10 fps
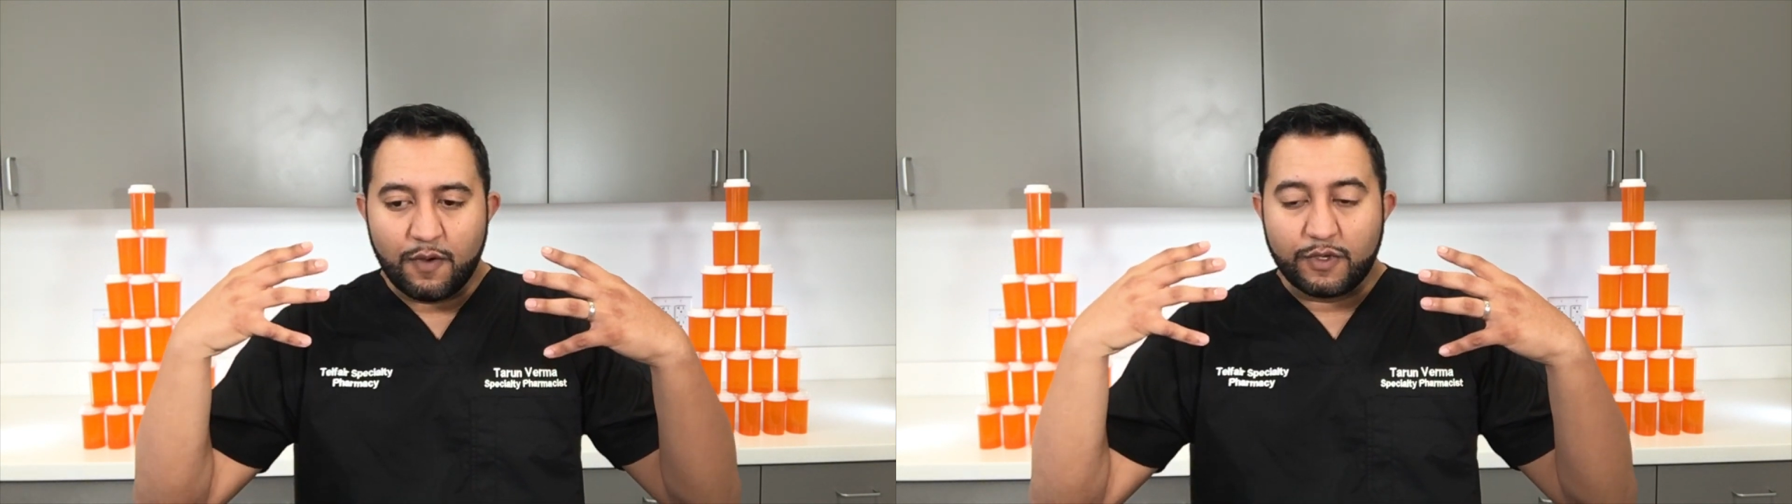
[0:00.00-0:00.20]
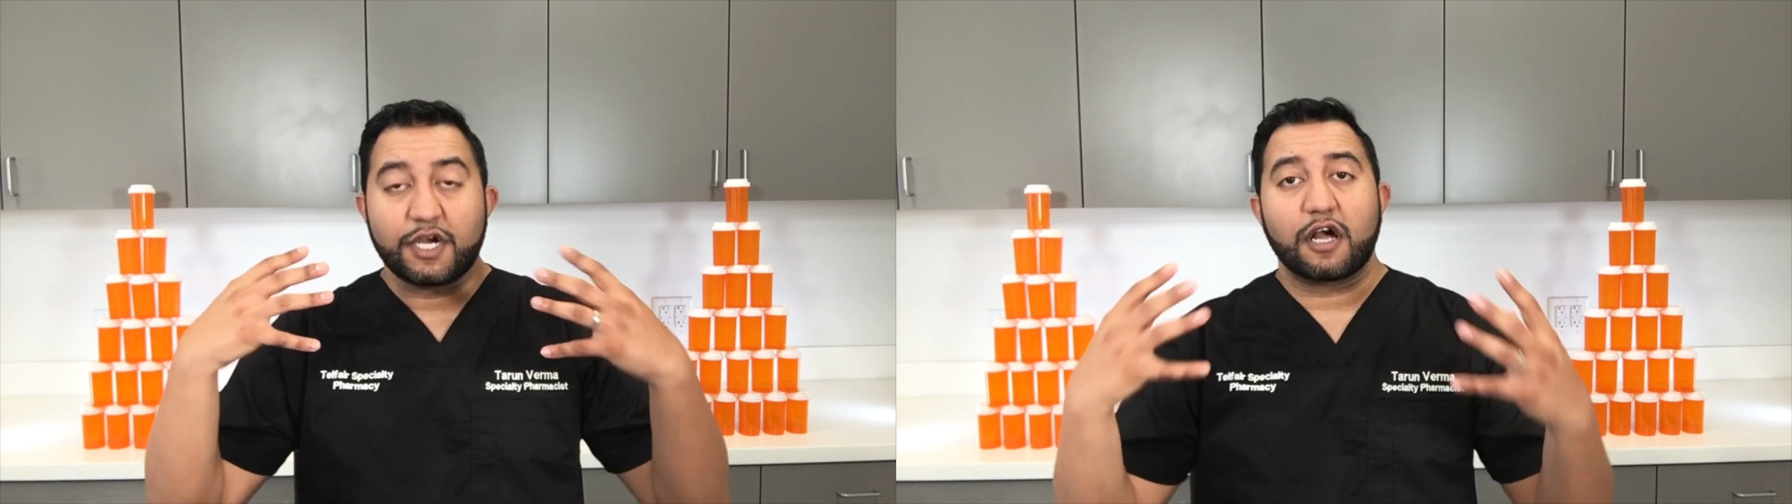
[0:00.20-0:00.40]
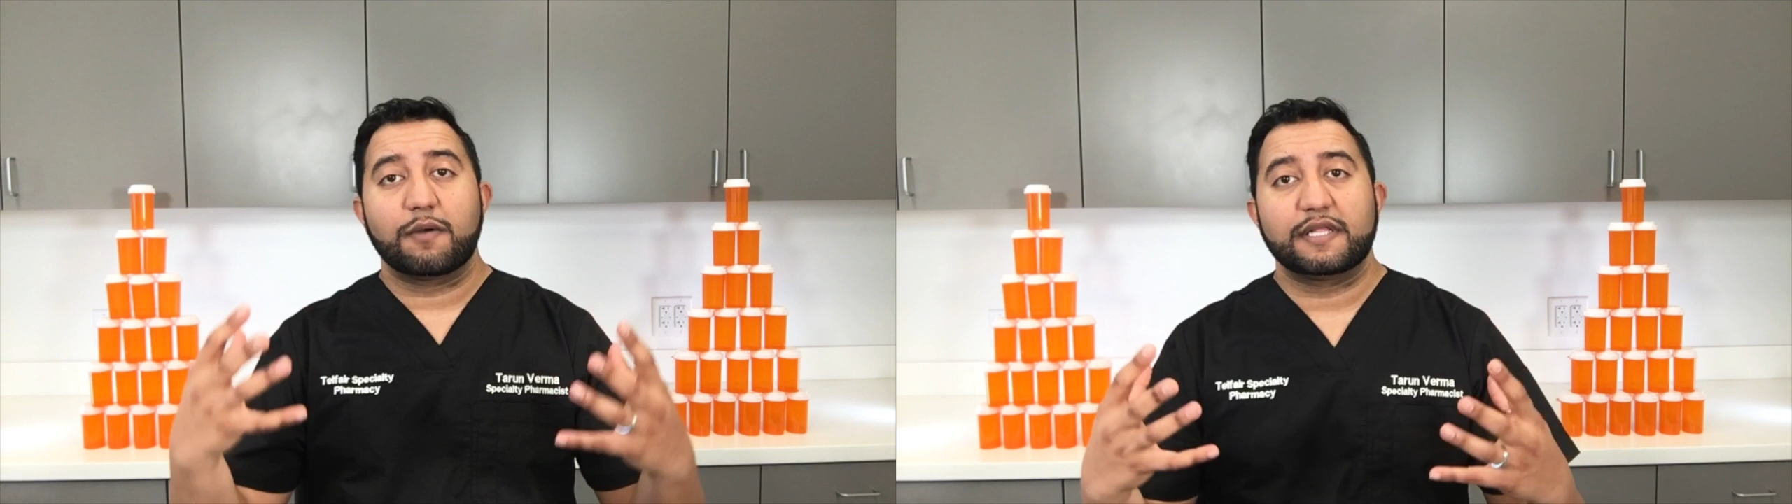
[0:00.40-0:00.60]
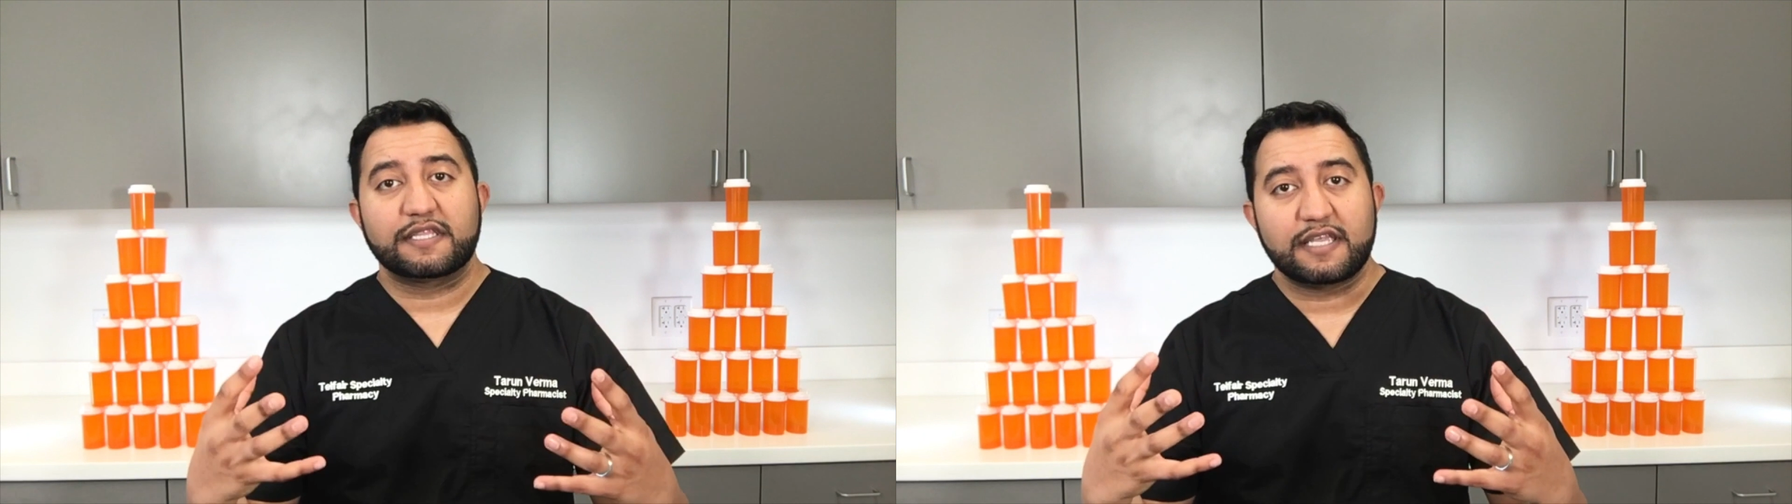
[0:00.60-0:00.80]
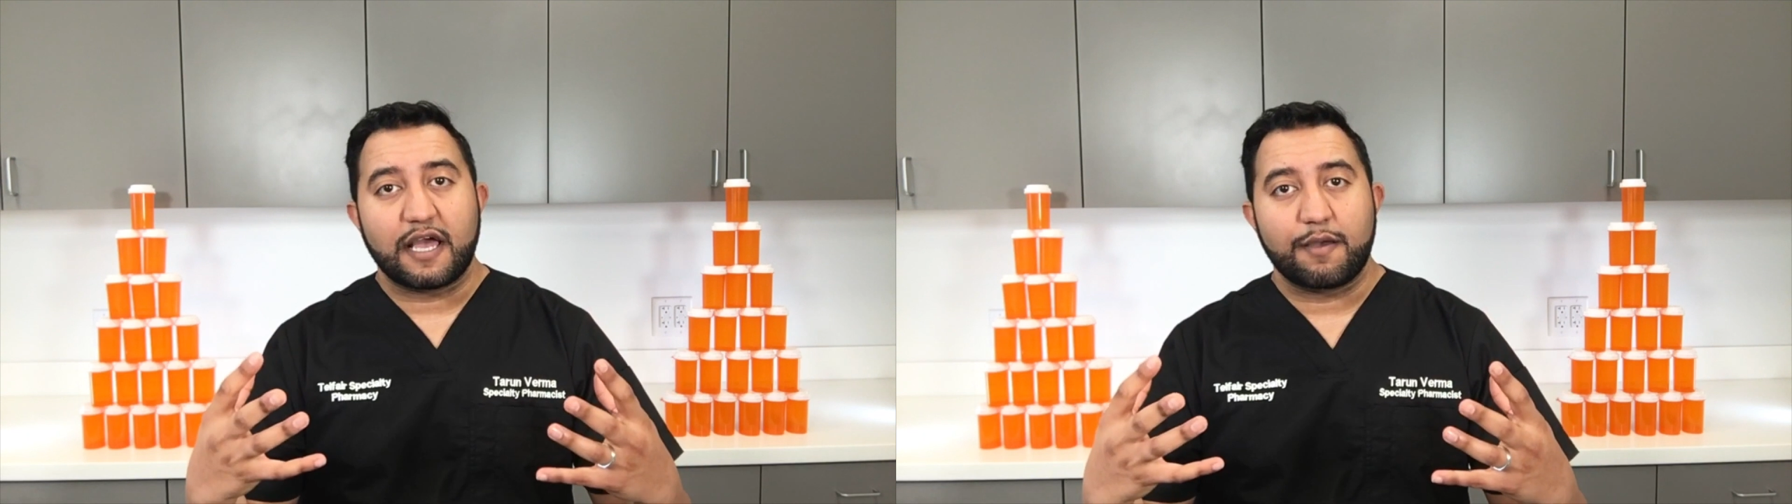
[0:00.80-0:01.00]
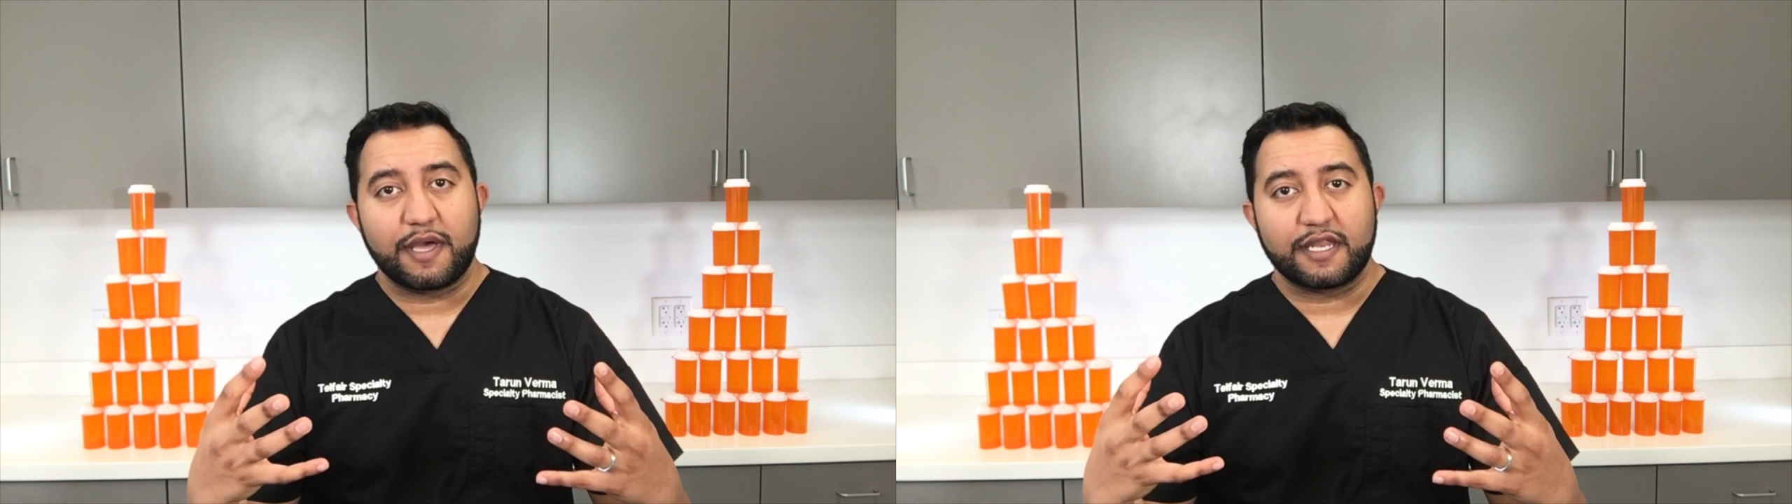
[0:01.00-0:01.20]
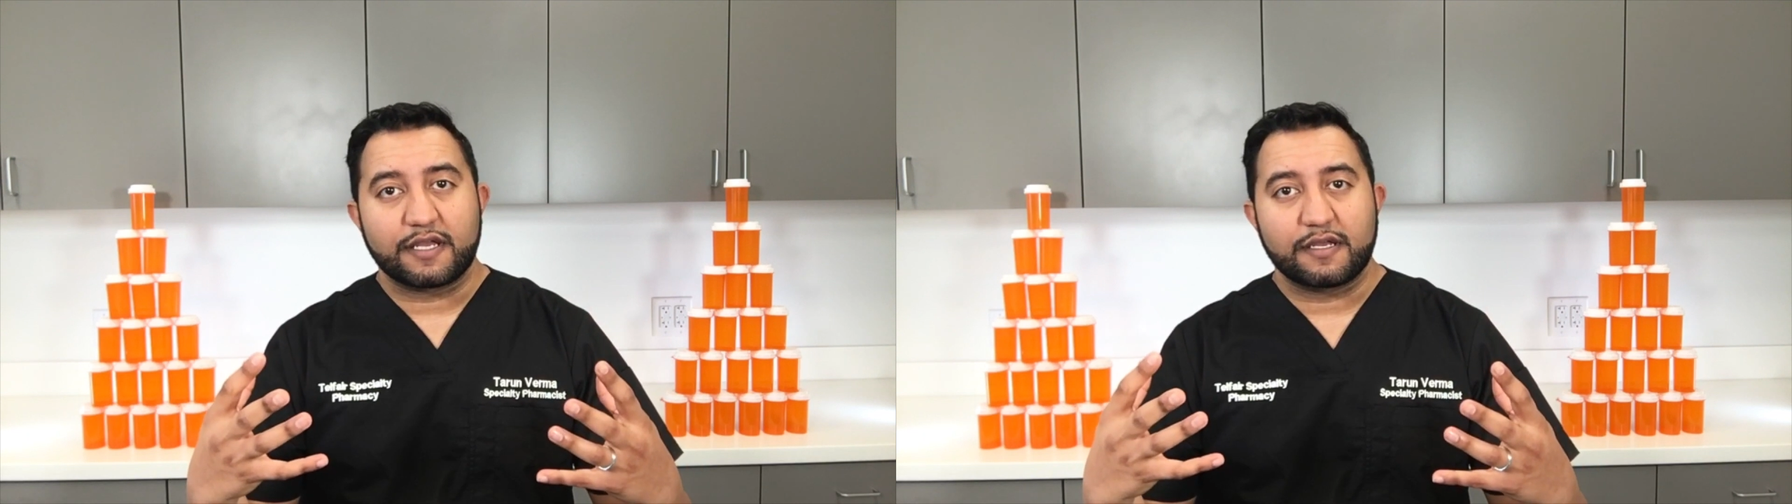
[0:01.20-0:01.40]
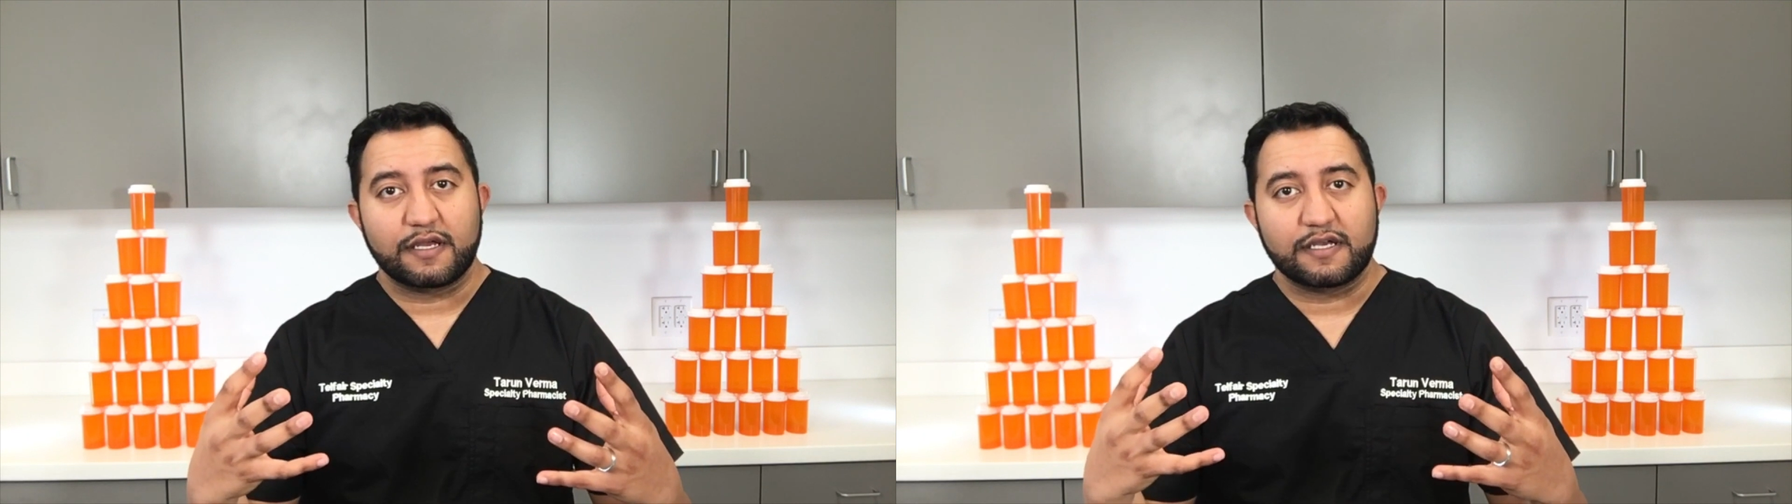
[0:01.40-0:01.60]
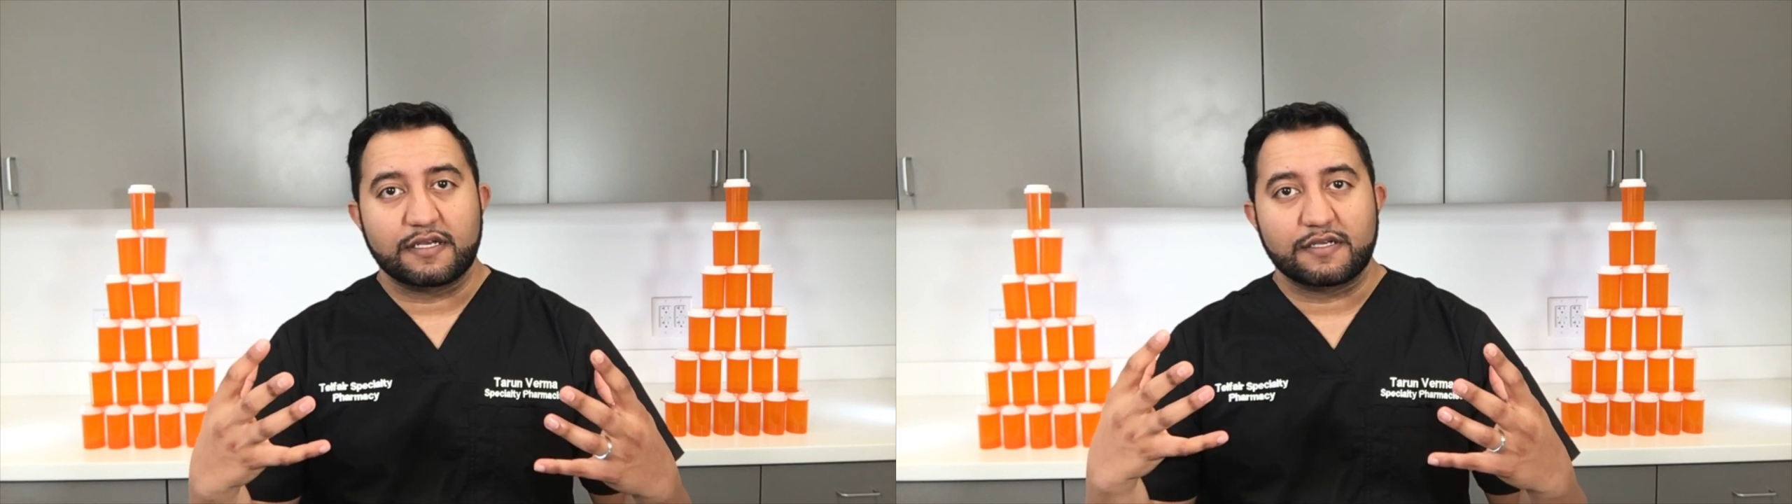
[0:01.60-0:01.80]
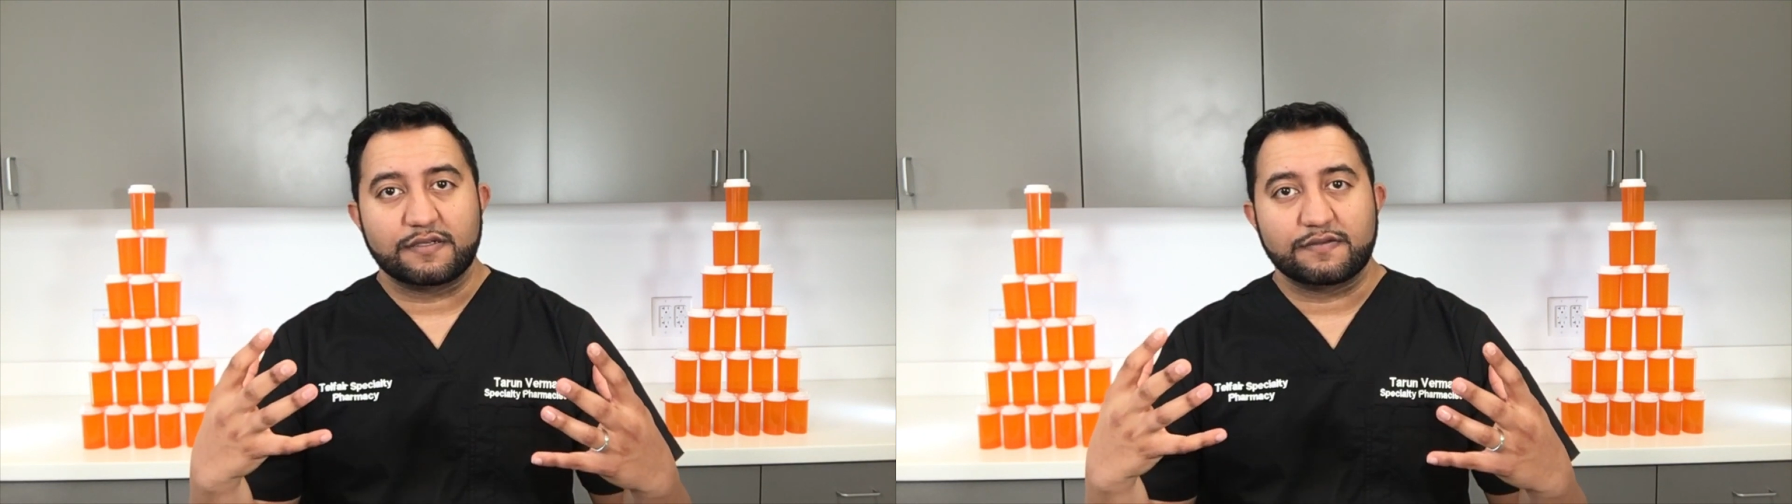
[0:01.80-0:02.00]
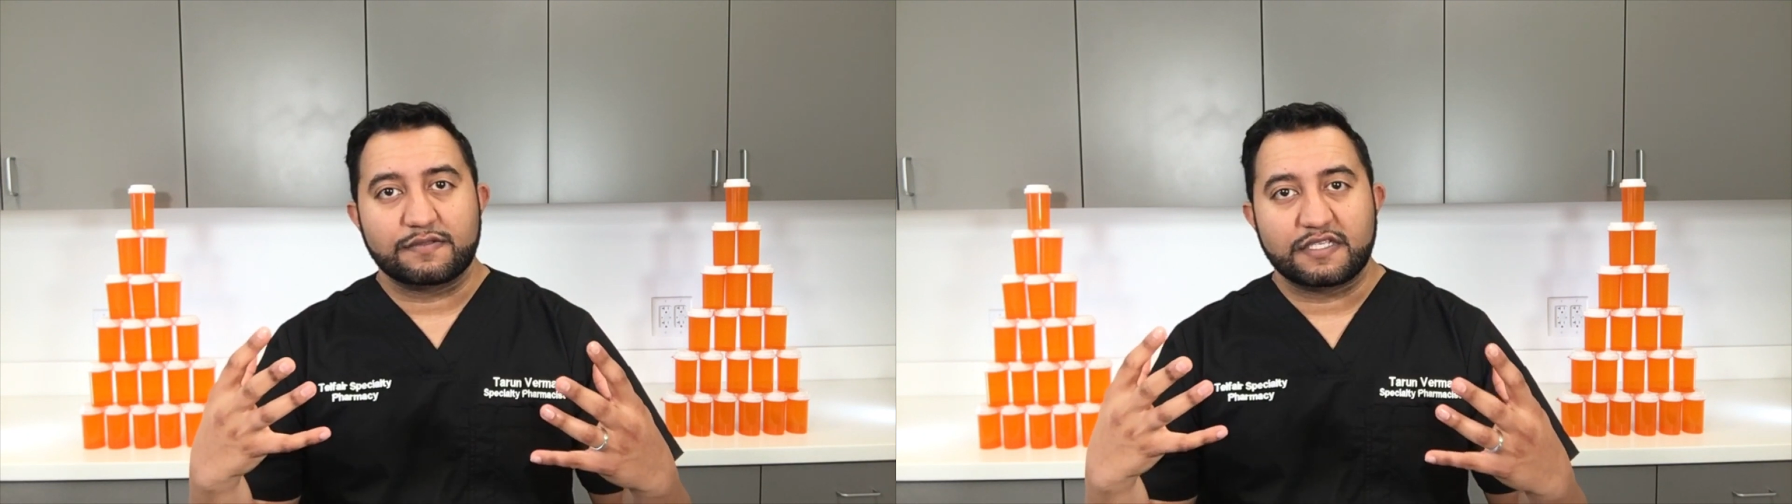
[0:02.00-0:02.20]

we talk about the diabetic uh,